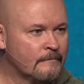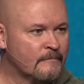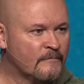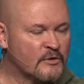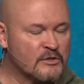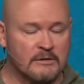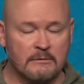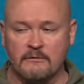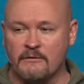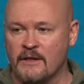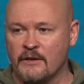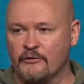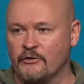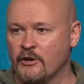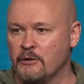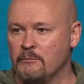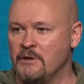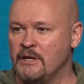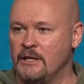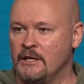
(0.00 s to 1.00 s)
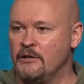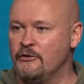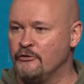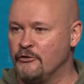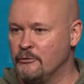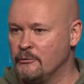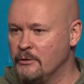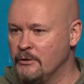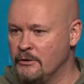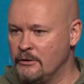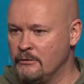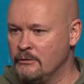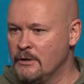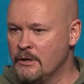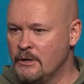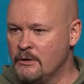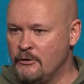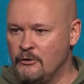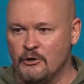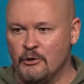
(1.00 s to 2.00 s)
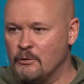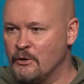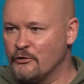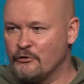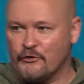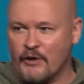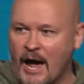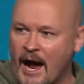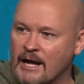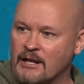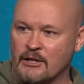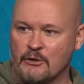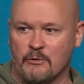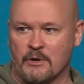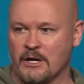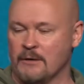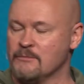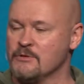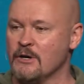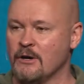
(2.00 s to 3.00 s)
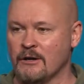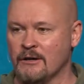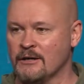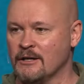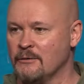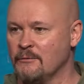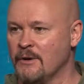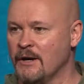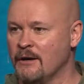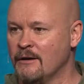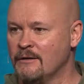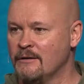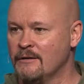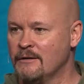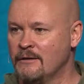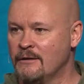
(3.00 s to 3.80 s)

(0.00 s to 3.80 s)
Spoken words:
For some of you, that's going to be an easy one. You know exactly what I'm talking about.